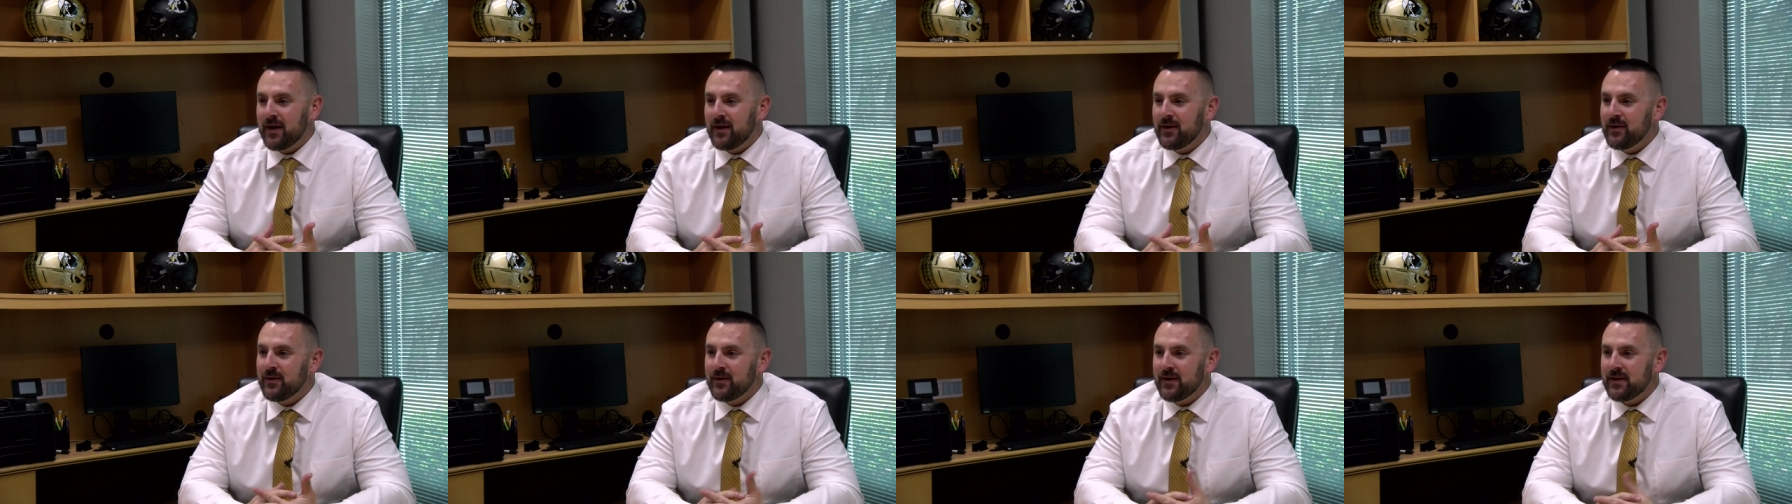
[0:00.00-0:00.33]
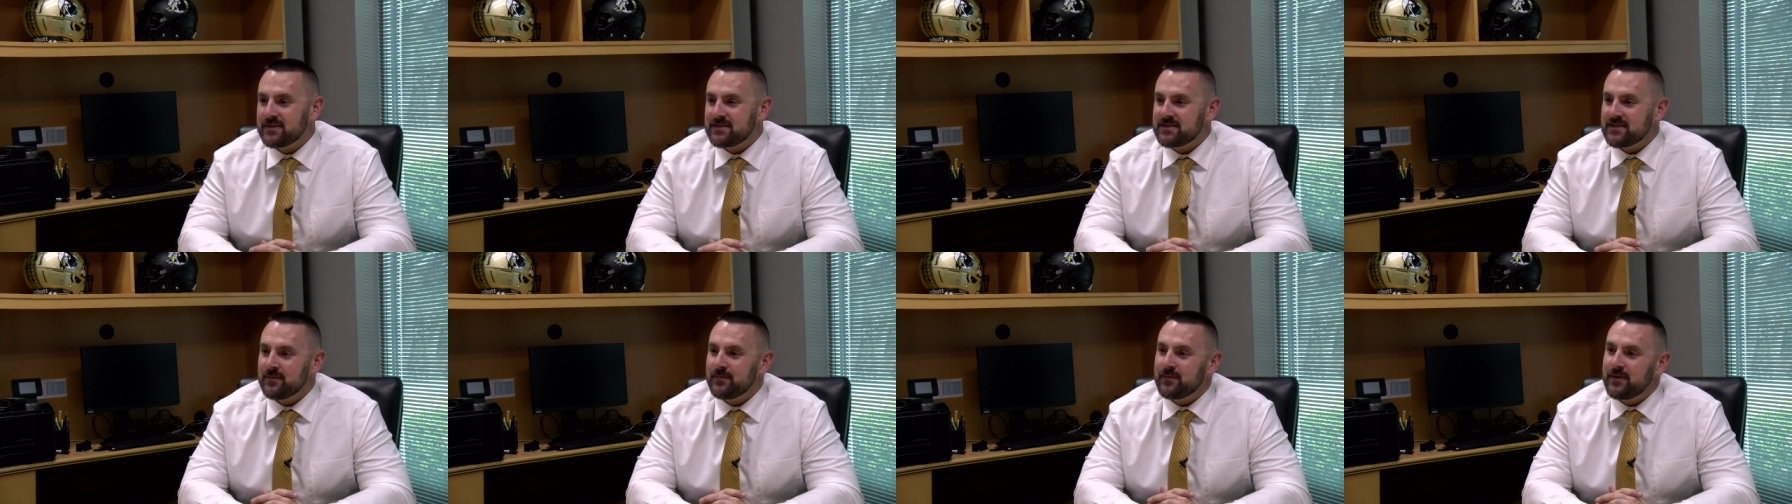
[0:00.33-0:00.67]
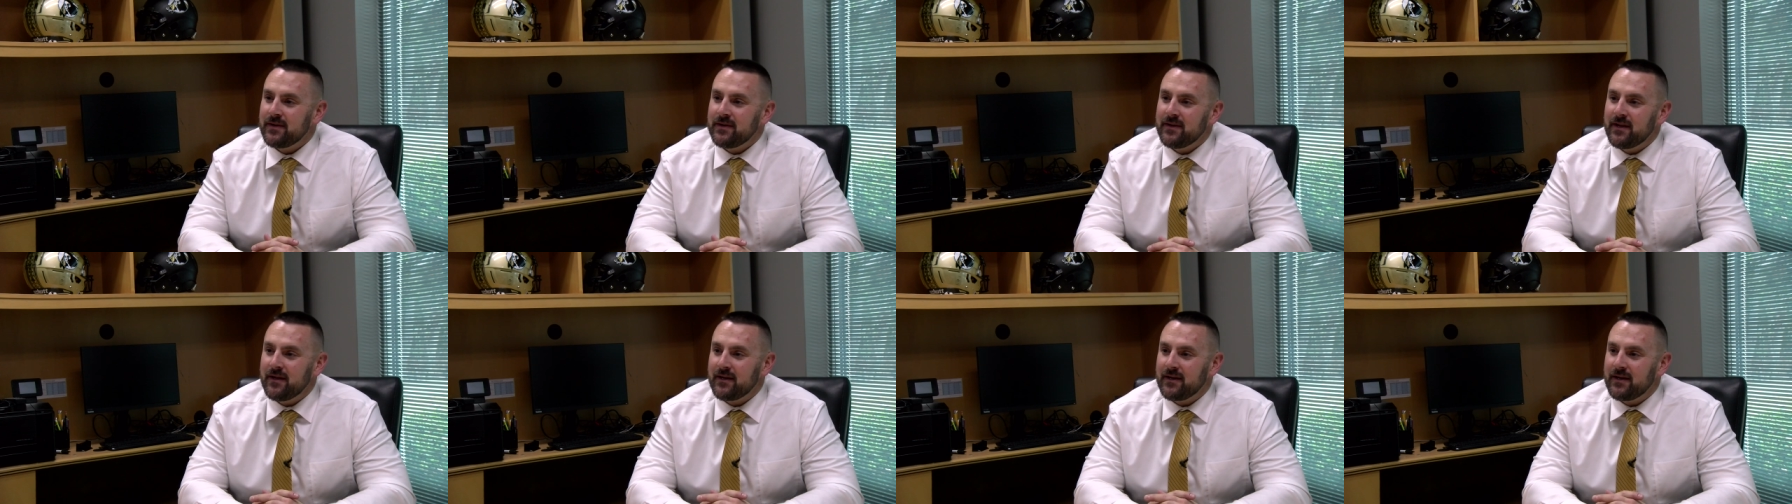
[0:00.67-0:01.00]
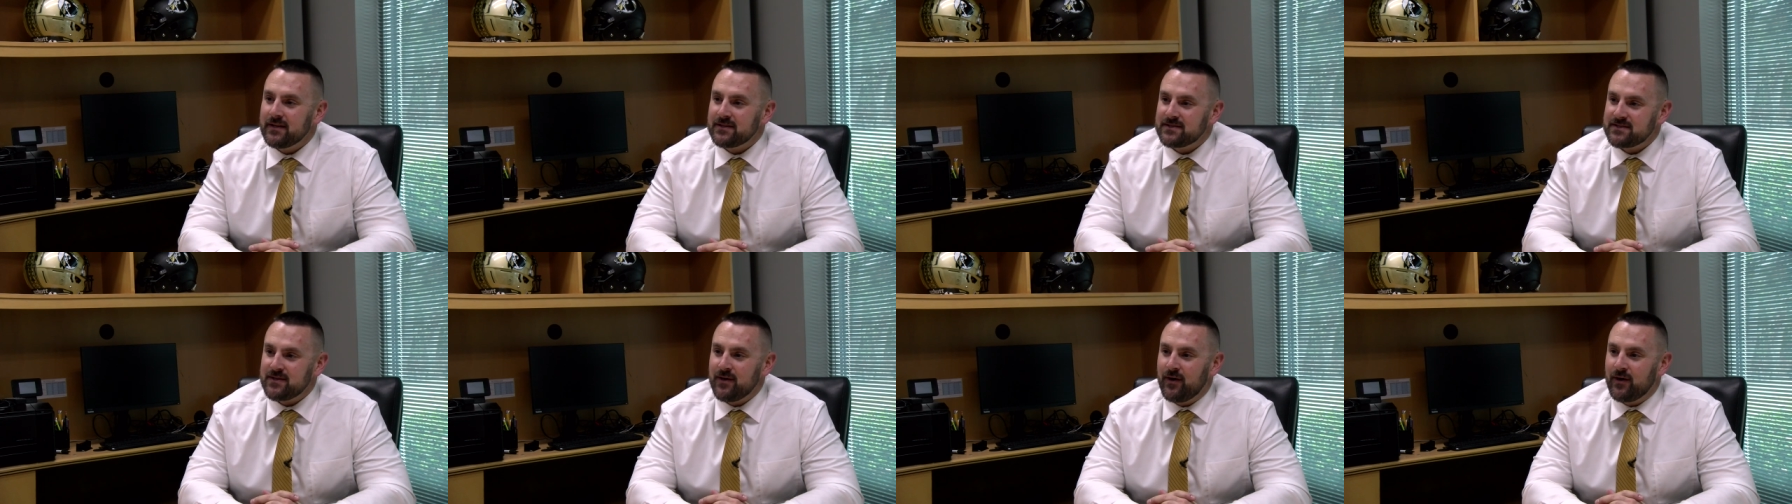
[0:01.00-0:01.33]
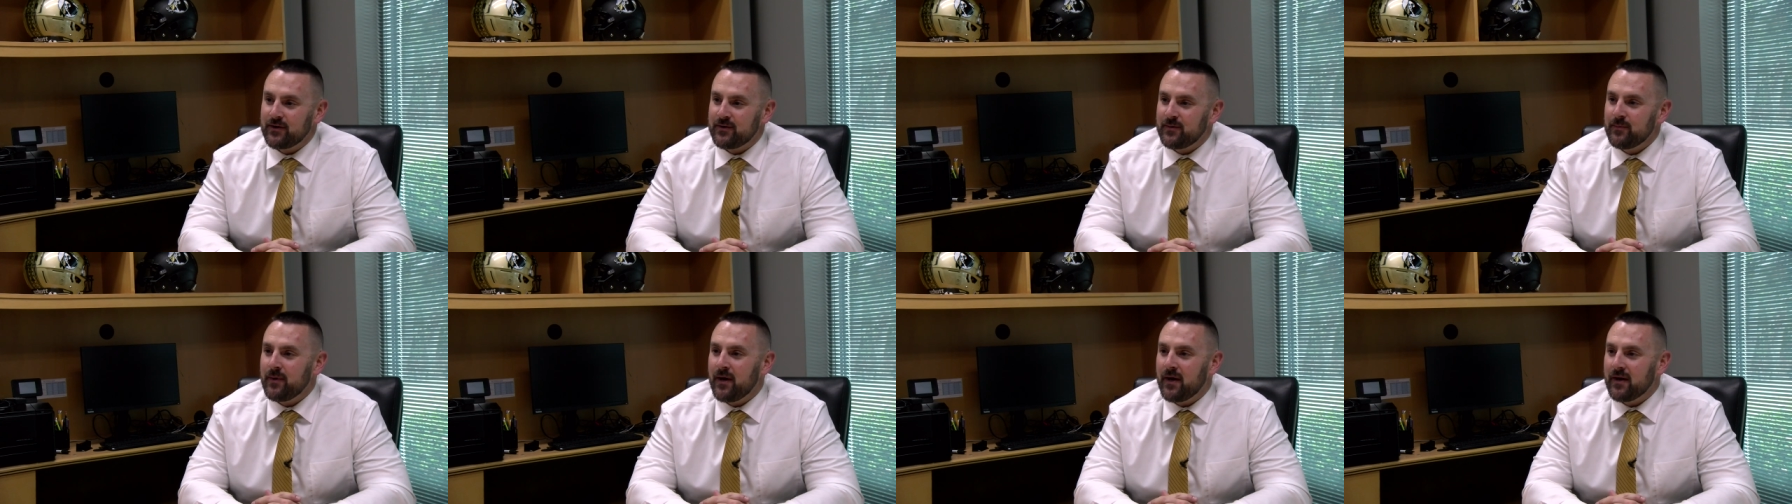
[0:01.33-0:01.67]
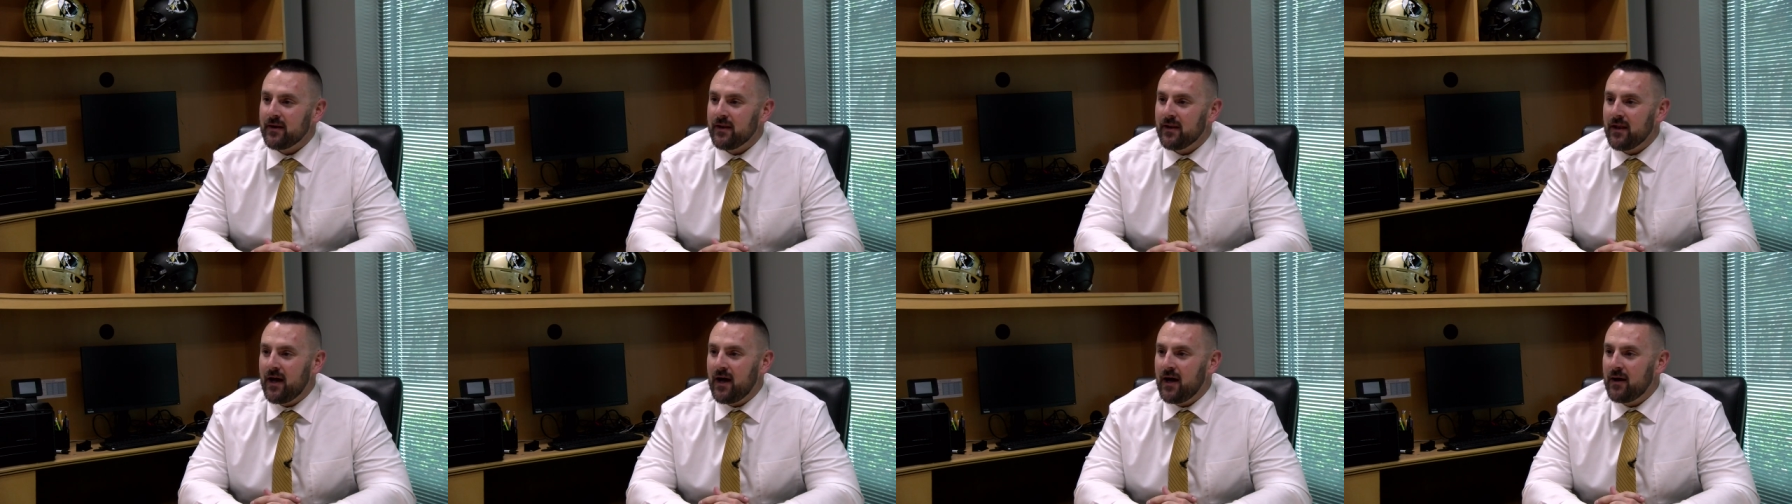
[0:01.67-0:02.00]
I know that's something that gets talked about
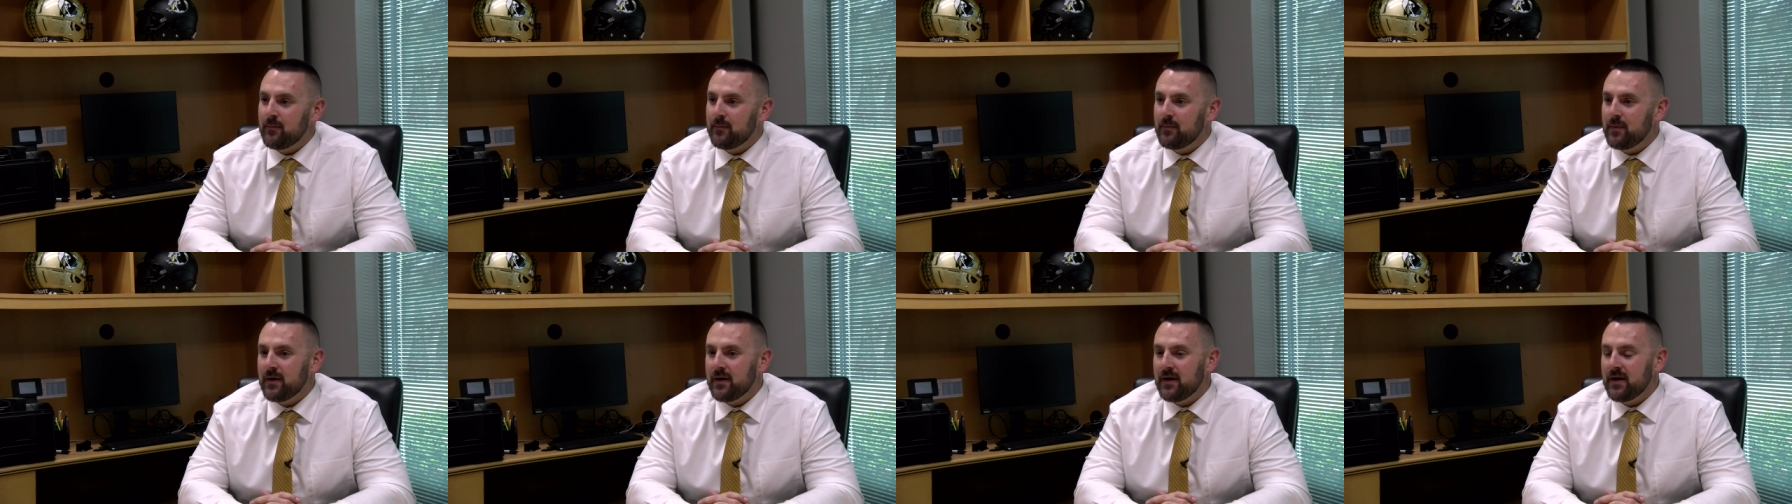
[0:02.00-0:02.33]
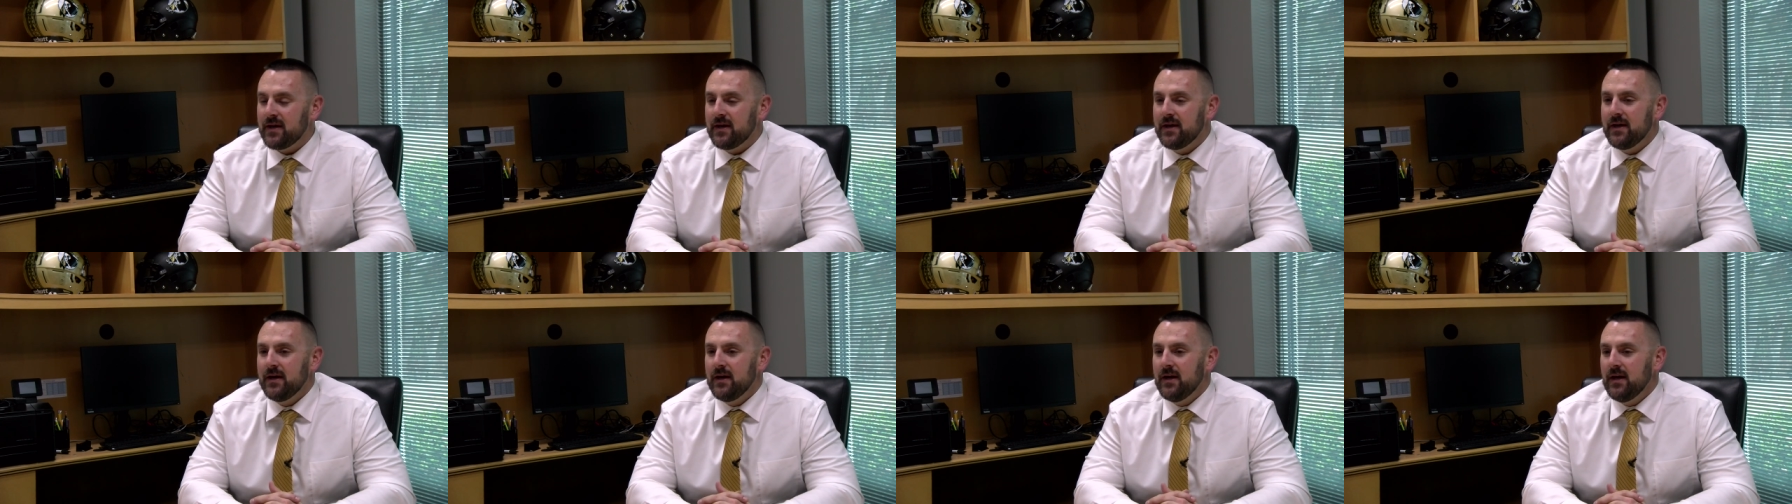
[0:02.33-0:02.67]
a lot, but